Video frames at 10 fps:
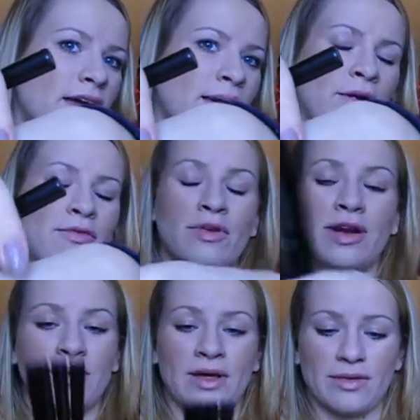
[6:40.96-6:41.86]
that came out
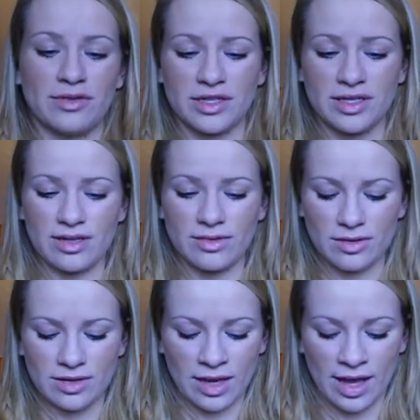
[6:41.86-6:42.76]
really well. That was just
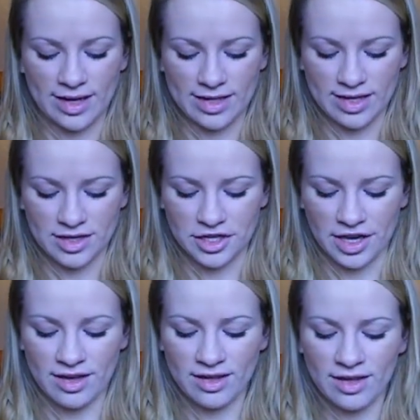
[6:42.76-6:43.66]
lightly
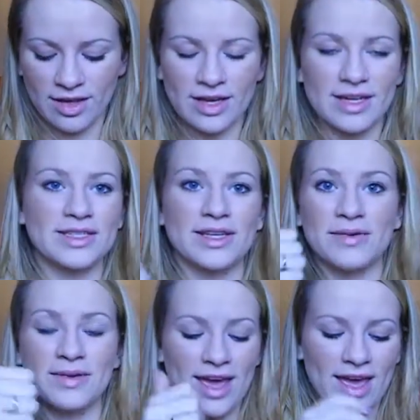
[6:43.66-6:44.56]
touching it.
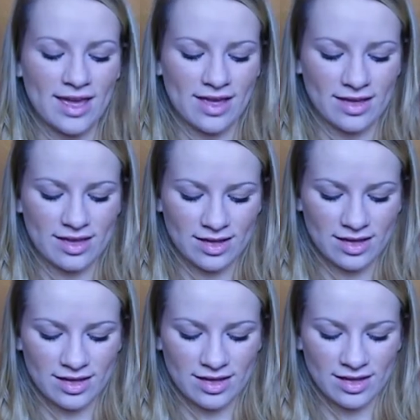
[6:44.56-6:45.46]
So yay!
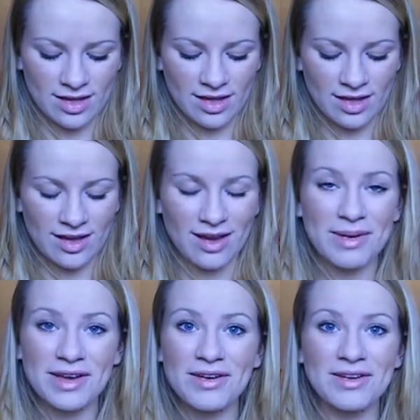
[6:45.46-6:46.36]

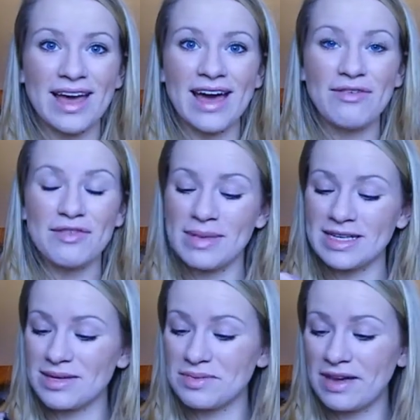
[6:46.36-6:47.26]
Oh my god, e.l.f.,
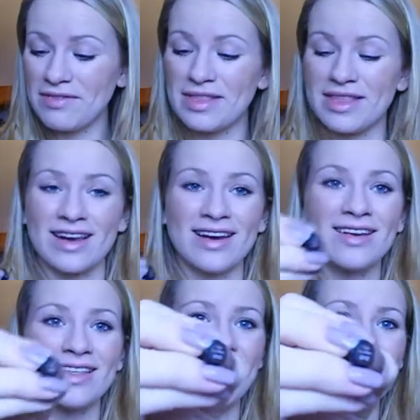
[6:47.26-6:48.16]
you messed up on everything.
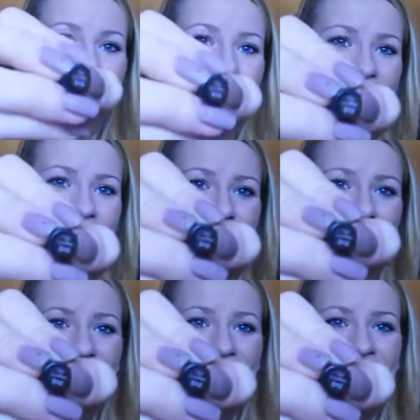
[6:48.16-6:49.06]
Look how they've written
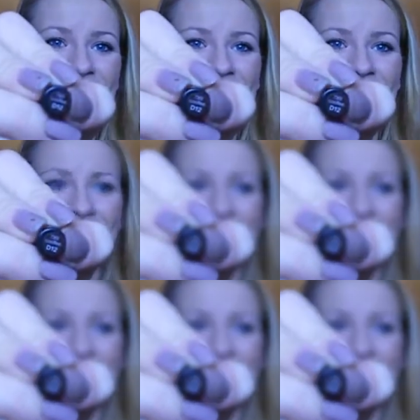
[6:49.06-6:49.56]
coffee.